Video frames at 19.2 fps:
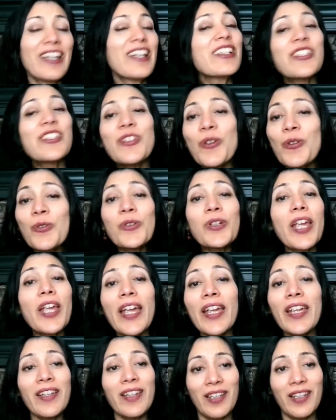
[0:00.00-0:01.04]
It's
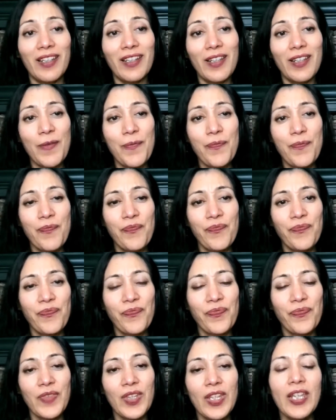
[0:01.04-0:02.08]
okay.
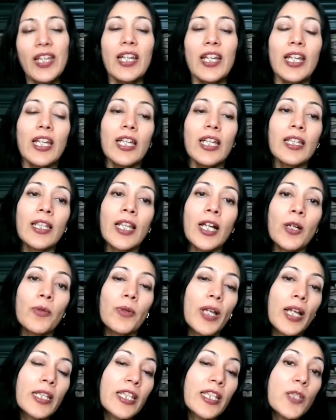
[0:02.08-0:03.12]

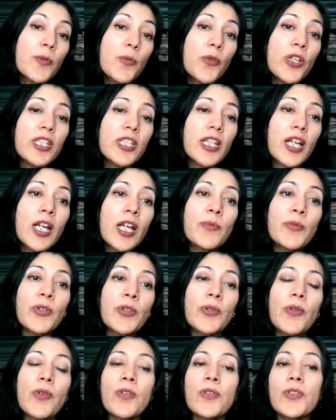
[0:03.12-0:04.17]
Now, at this point in time,
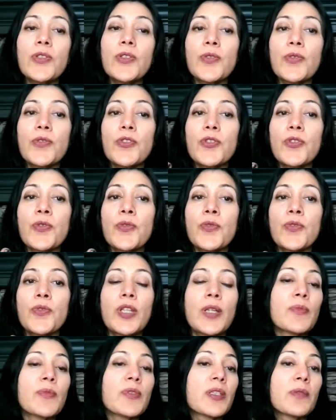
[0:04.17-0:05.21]
you can also
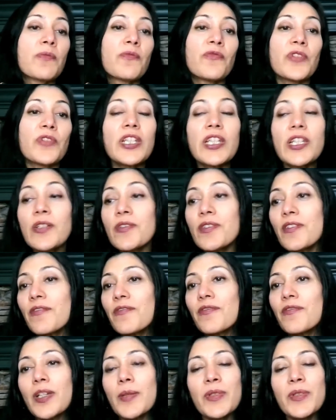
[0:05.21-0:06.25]
show them some videos
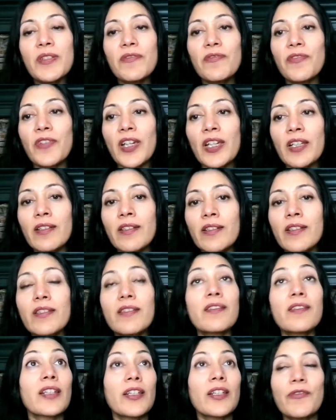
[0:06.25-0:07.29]
of famous
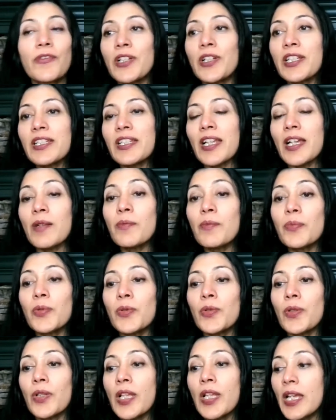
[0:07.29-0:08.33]
failures, like, for
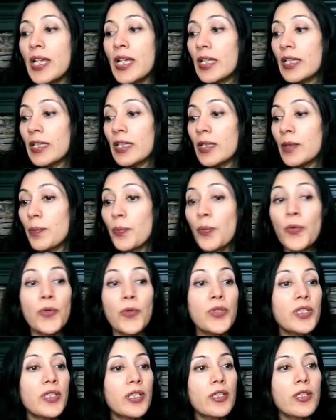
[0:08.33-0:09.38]
example, the
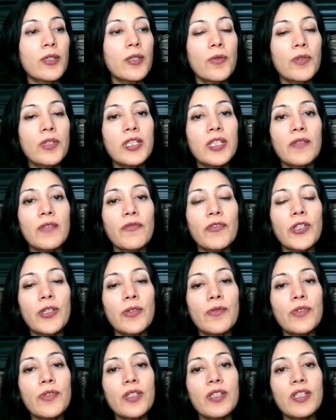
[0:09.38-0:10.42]
post-it notes that we
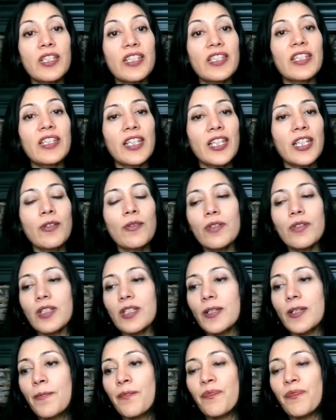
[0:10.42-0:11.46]
use, the sticky
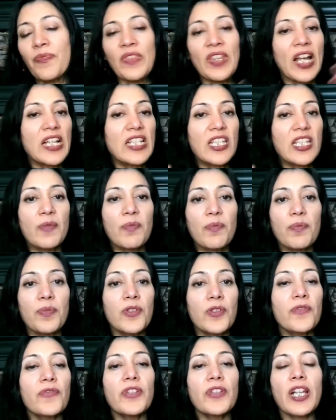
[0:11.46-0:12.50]
notes. That's a
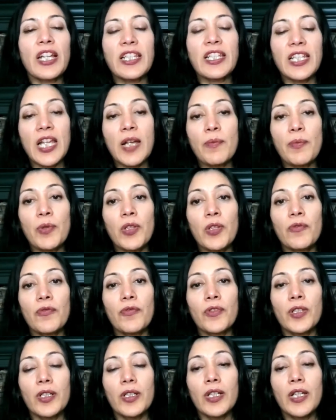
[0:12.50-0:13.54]
perfect example
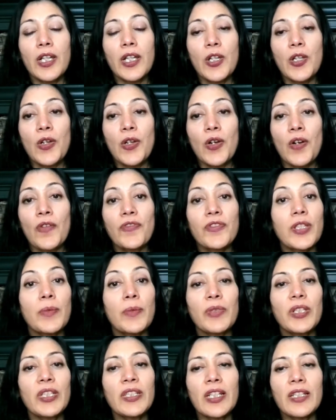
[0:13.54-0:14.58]
of
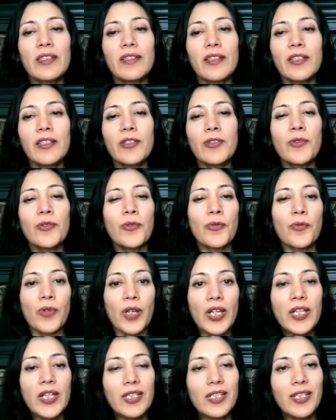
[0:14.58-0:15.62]
something that didn't go
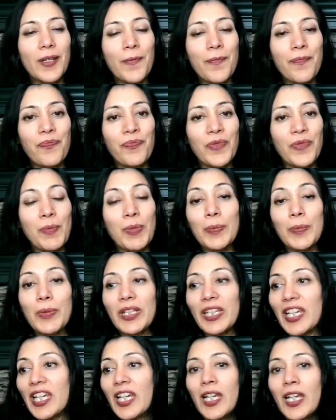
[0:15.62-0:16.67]
right, but
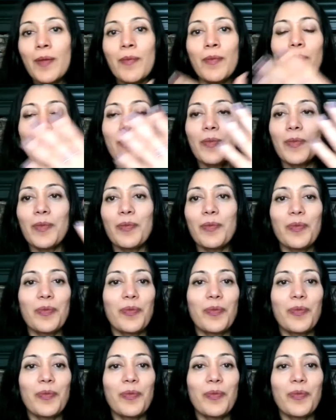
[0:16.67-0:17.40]
became